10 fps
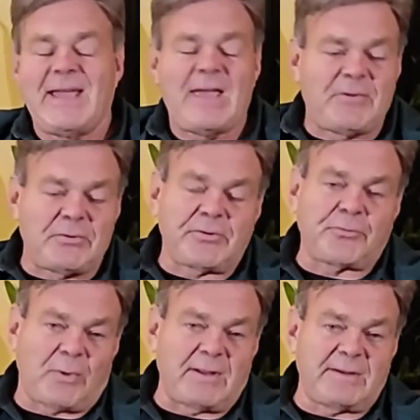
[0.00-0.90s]
If it looks
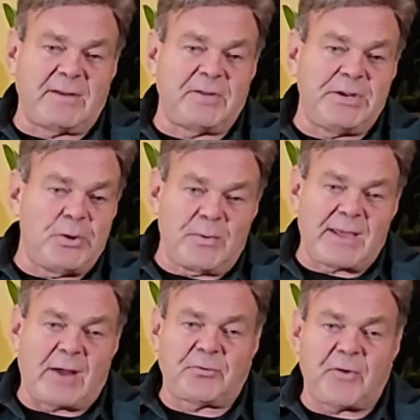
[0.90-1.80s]
relatively new
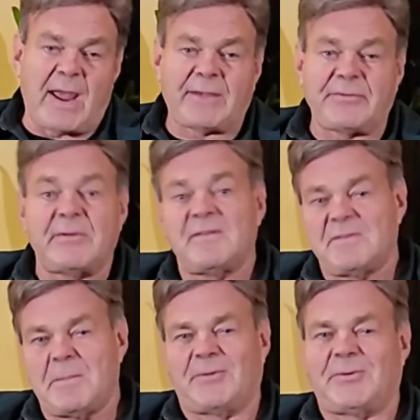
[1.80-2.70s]
without cracks,
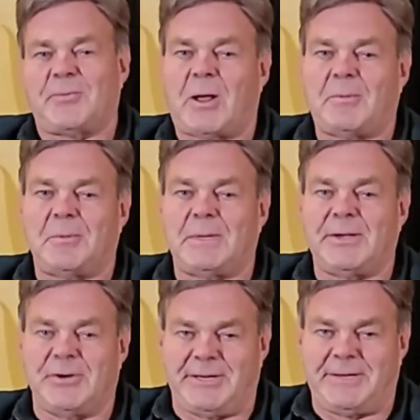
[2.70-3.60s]
the belt's probably
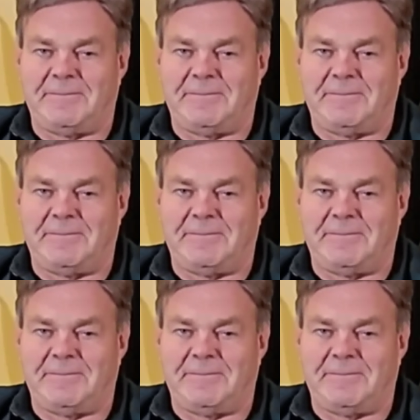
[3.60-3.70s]
good.